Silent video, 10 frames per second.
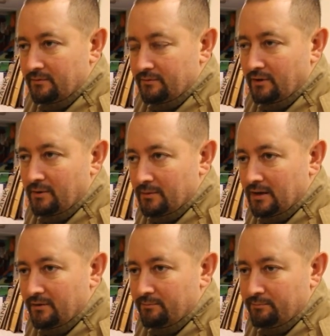for them, I
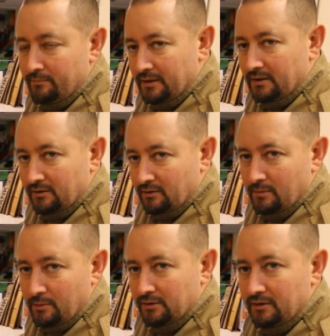have make
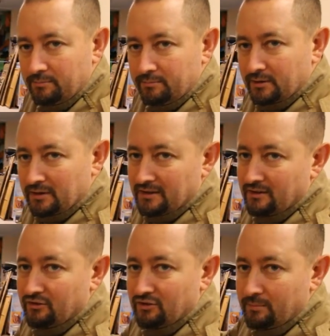another model, but at
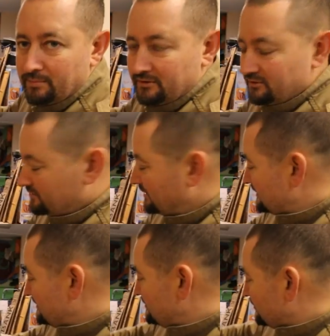the top it's
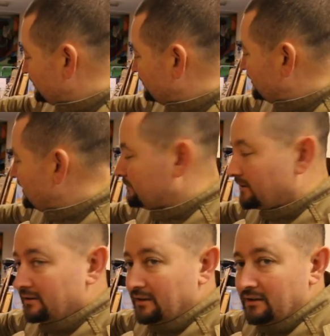actually just the same,
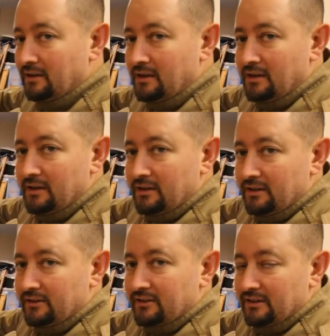and then
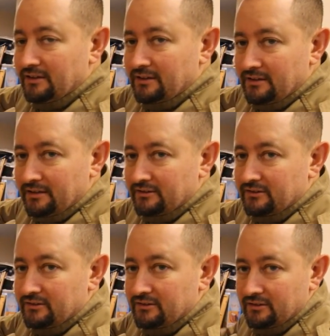it's a little
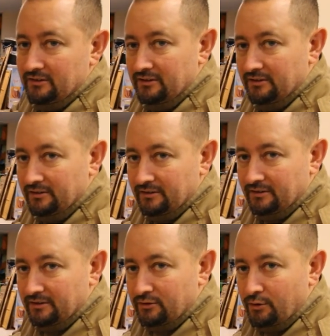less
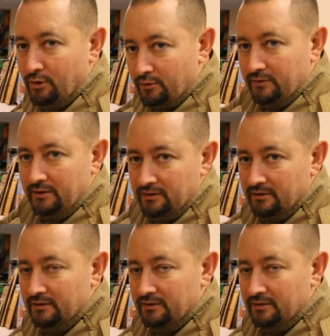curvy,